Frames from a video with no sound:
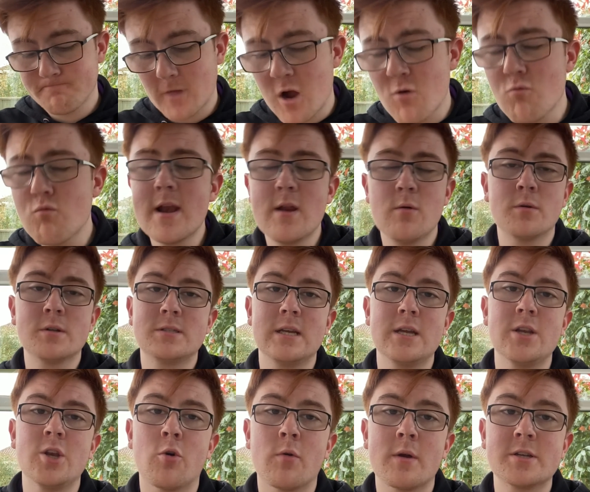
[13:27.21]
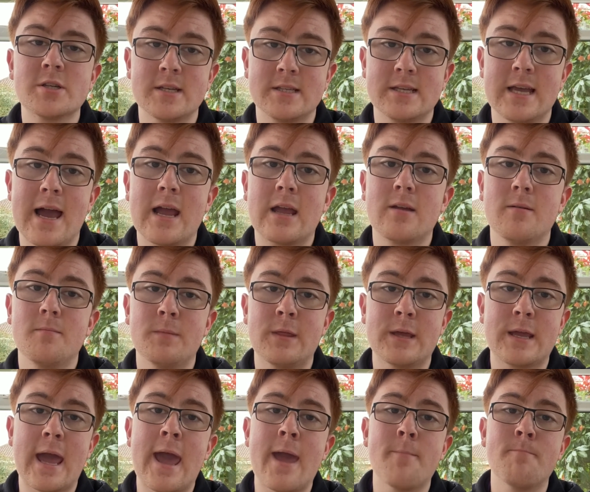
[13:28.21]
I really want to see Norwich attack
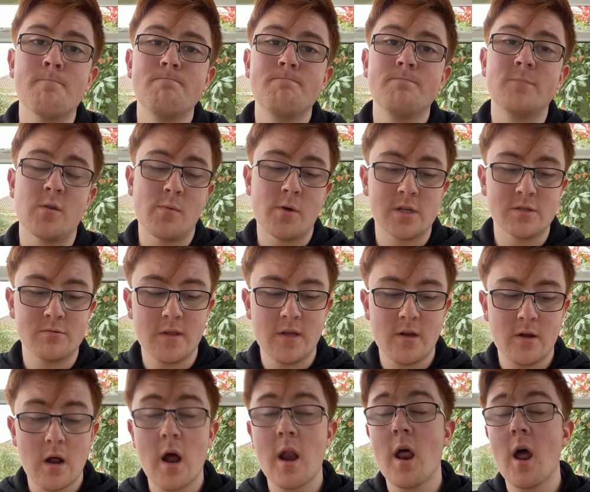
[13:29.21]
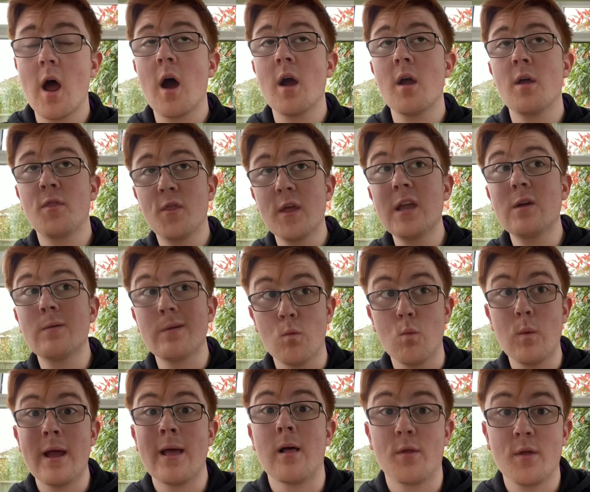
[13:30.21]
the game, to be honest with you. And I think we
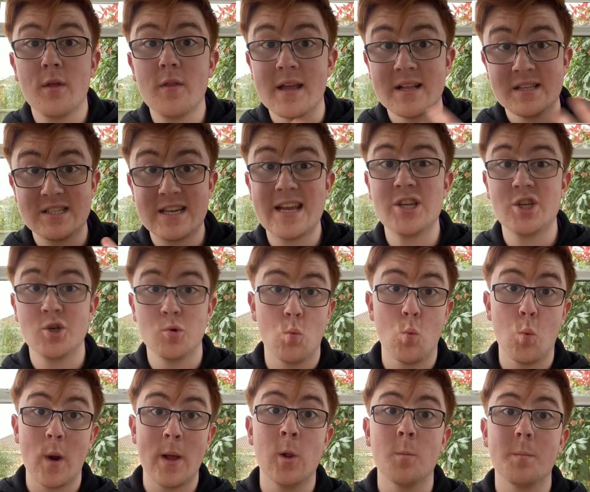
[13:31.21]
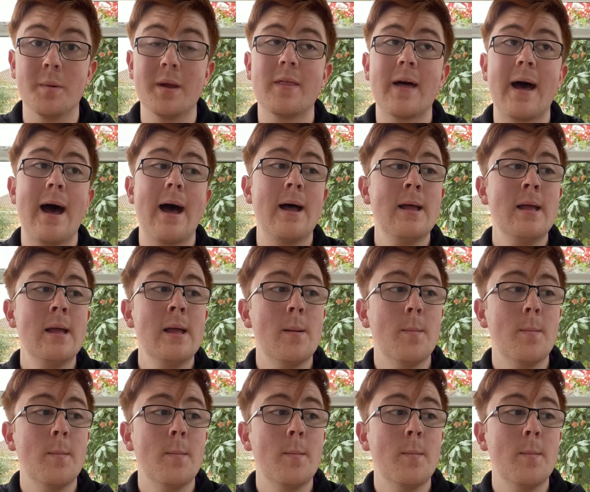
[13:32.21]
will. I think the intention will be that.